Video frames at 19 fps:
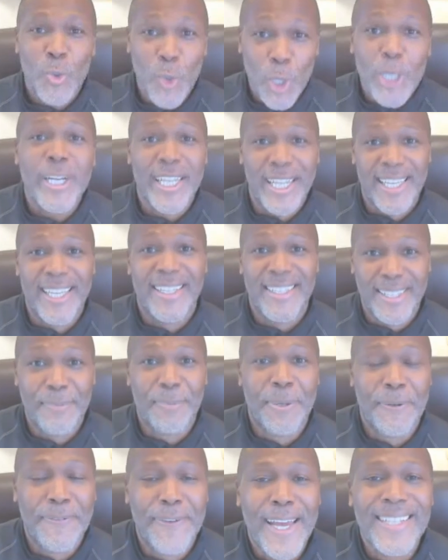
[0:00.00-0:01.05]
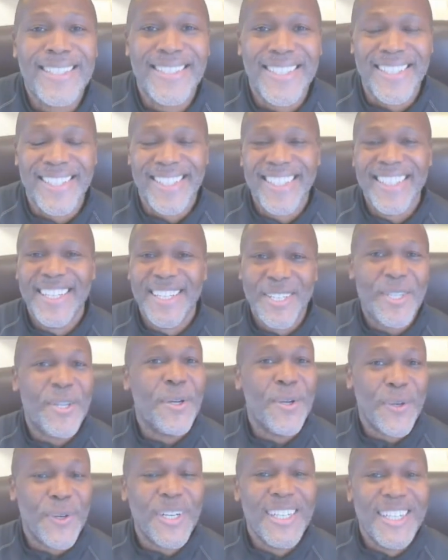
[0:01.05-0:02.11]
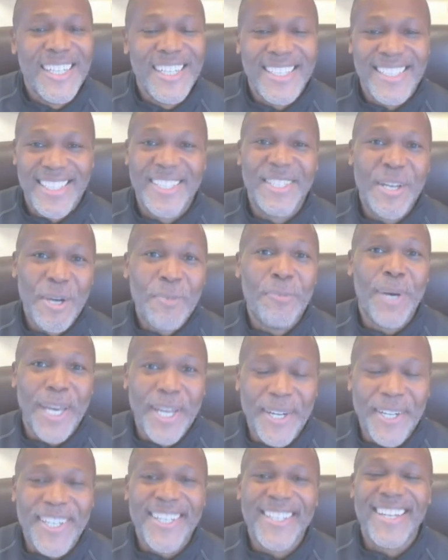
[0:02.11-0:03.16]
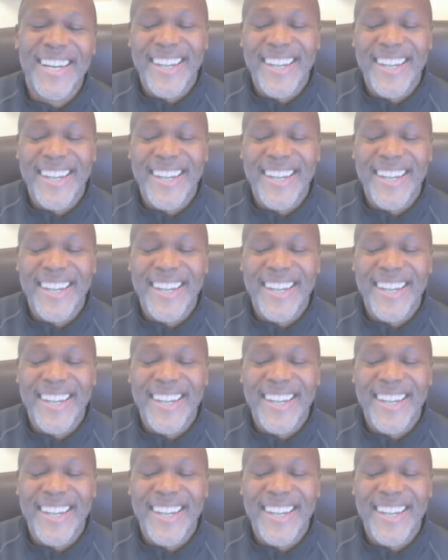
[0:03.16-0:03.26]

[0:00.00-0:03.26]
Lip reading: work in the profession, you know better.